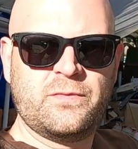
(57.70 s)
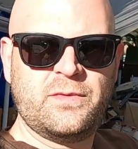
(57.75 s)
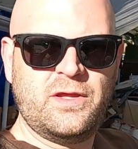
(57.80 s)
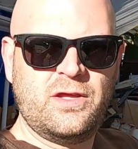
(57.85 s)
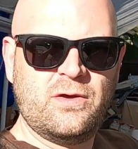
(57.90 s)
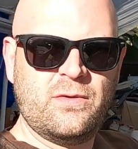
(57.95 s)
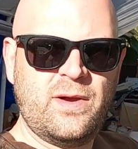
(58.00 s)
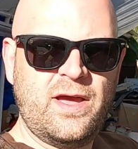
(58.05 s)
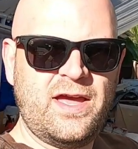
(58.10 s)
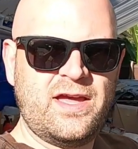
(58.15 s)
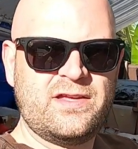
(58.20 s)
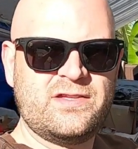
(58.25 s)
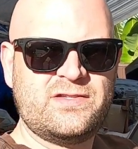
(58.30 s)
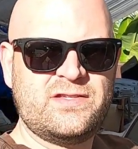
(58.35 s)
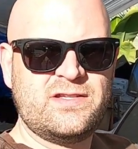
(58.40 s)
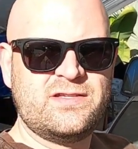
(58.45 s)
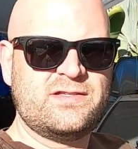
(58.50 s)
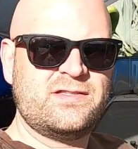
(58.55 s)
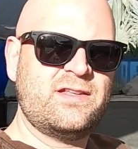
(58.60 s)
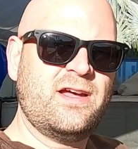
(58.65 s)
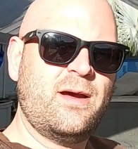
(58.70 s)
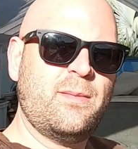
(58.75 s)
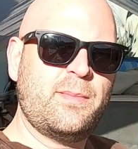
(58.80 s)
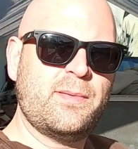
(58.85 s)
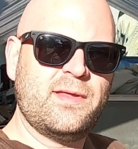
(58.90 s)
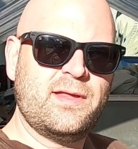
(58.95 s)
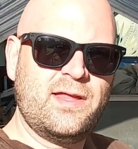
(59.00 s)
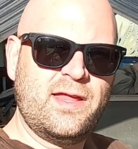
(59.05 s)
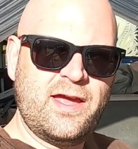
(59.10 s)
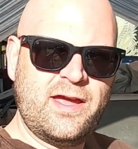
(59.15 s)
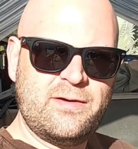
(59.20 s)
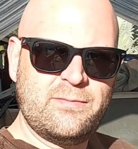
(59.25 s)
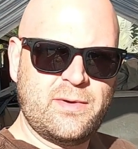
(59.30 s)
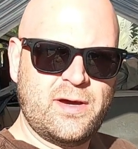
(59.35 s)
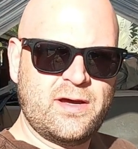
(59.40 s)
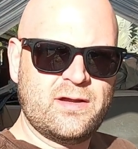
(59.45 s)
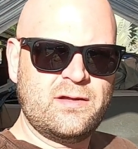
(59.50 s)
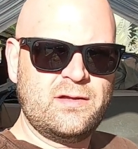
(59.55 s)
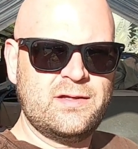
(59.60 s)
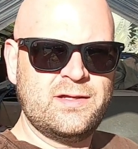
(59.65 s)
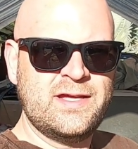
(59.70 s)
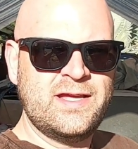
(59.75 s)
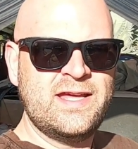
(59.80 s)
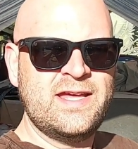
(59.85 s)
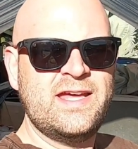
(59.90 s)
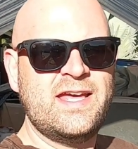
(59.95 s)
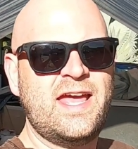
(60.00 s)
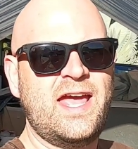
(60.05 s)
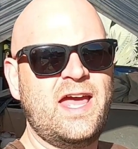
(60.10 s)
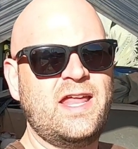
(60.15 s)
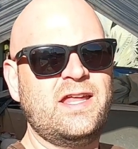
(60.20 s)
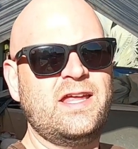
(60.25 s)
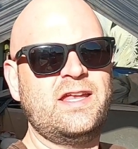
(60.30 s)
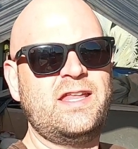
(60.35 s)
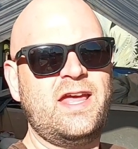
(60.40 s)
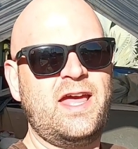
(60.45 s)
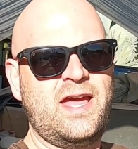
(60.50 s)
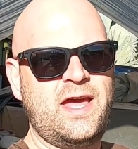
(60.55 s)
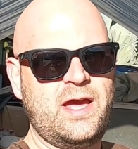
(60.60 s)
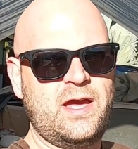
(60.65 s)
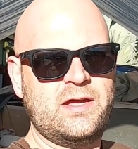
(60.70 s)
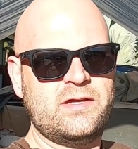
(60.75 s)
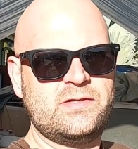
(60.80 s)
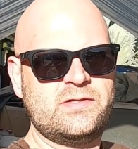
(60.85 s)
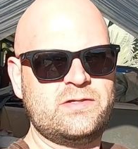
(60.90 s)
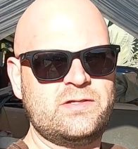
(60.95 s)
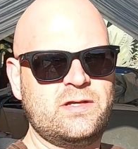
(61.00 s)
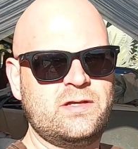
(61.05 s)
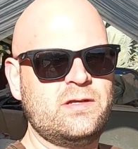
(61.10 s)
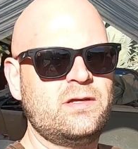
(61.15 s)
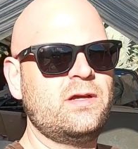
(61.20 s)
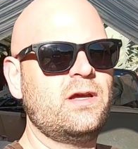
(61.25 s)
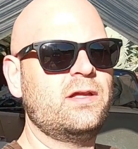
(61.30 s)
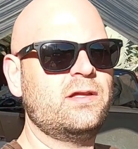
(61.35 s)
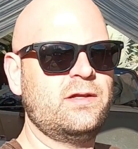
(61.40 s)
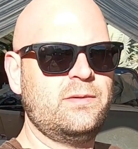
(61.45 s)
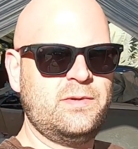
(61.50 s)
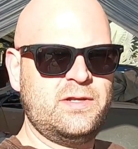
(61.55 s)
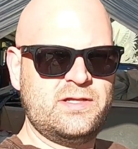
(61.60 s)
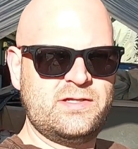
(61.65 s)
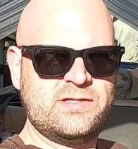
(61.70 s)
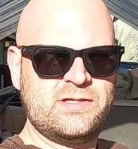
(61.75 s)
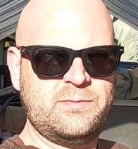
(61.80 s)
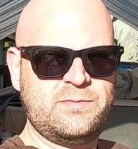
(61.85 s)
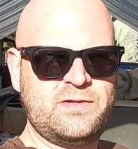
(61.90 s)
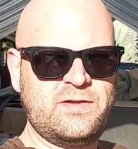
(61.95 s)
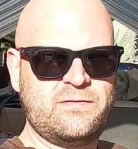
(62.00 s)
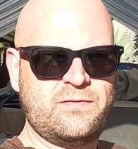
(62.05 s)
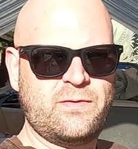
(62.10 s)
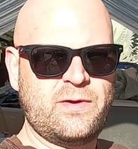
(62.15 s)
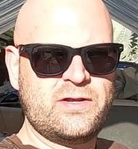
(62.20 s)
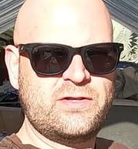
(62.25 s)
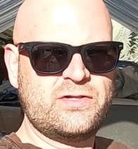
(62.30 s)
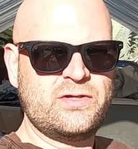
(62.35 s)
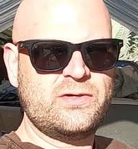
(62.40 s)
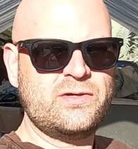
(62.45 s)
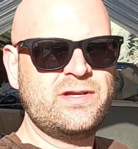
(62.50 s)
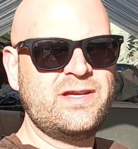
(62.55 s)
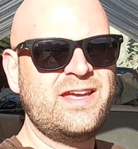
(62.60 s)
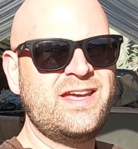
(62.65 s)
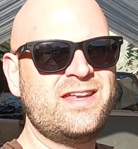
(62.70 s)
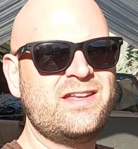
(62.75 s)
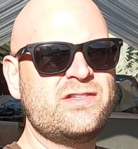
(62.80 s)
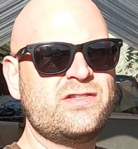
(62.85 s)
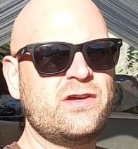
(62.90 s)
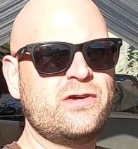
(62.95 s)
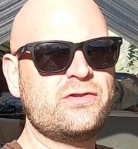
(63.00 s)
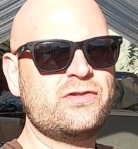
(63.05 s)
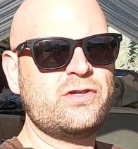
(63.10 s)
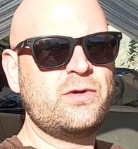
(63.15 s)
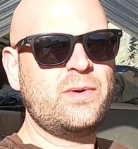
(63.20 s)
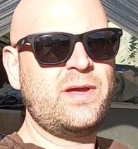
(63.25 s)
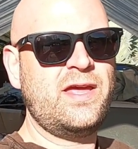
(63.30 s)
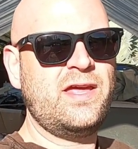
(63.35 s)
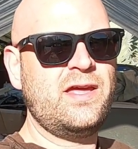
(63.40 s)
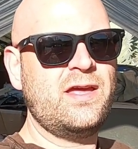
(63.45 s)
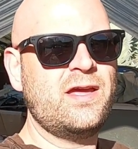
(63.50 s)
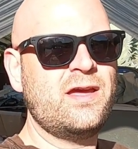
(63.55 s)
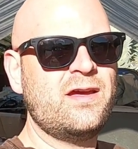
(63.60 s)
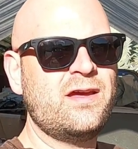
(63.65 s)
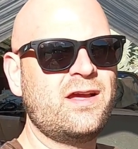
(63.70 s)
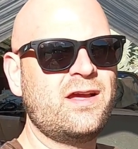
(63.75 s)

from the US is top of the line model, and it has a limited slip differential. It is also a